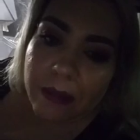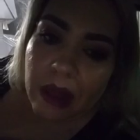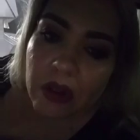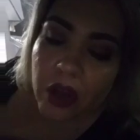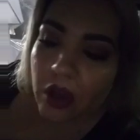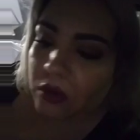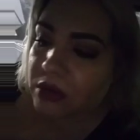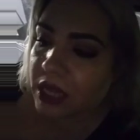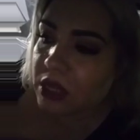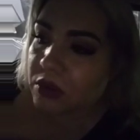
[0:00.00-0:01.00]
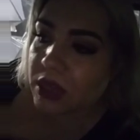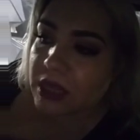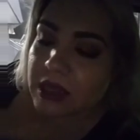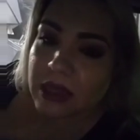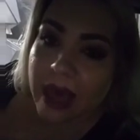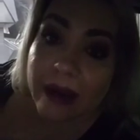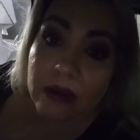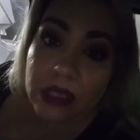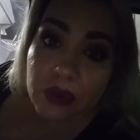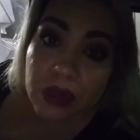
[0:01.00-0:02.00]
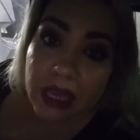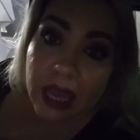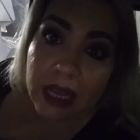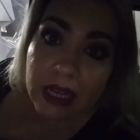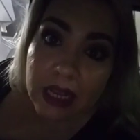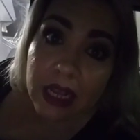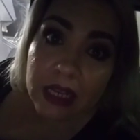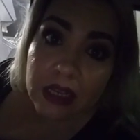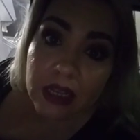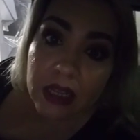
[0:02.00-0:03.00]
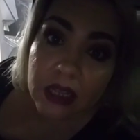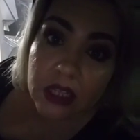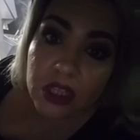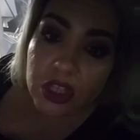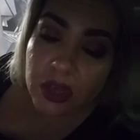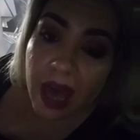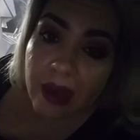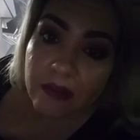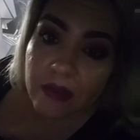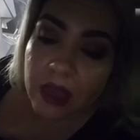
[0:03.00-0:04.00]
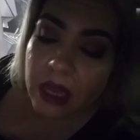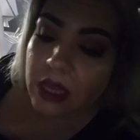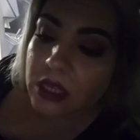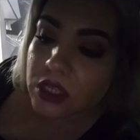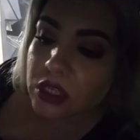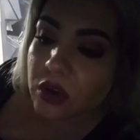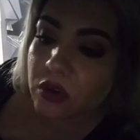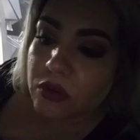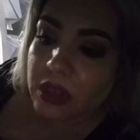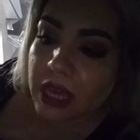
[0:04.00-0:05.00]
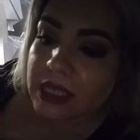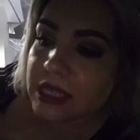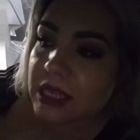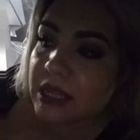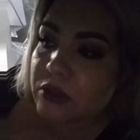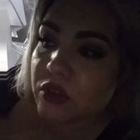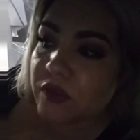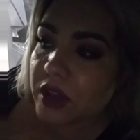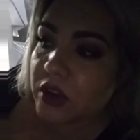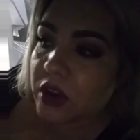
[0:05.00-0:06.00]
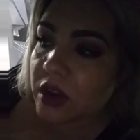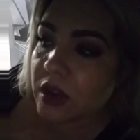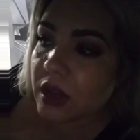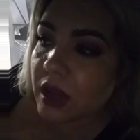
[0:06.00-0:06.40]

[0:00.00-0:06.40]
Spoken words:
by Alcone, they knew that that's what they needed to have. So they seeked out their vendor.